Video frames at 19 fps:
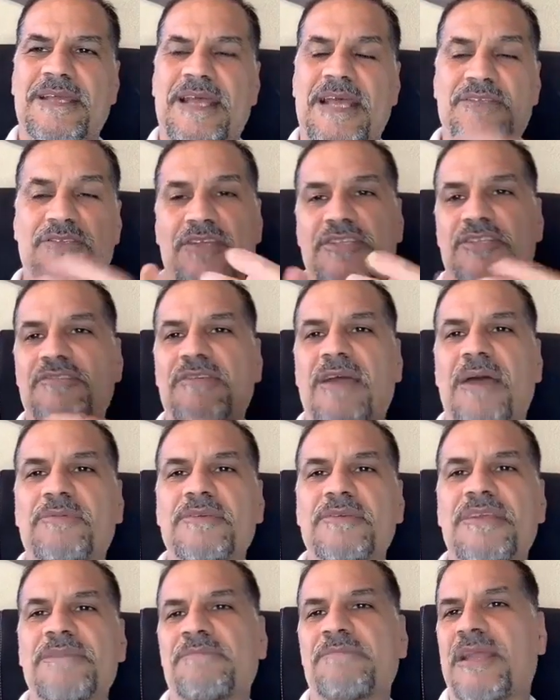and subscribe
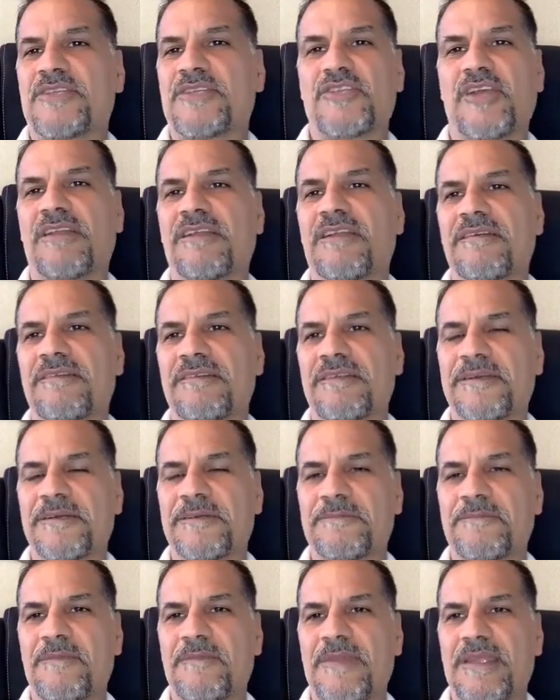to my channel.
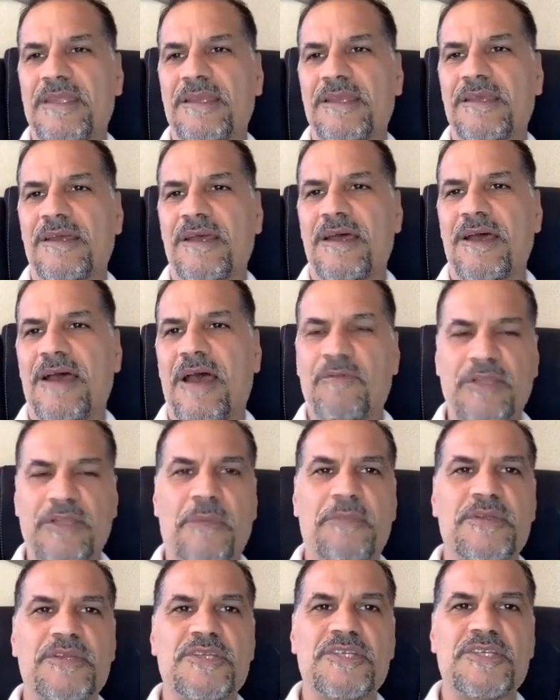I would
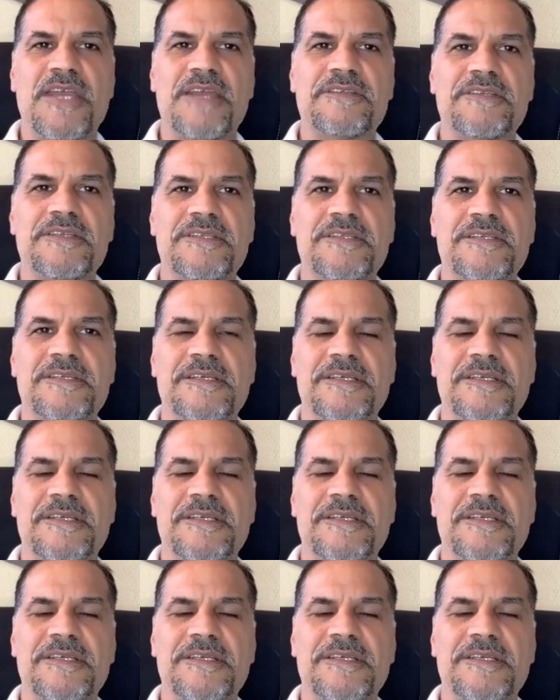appreciate it.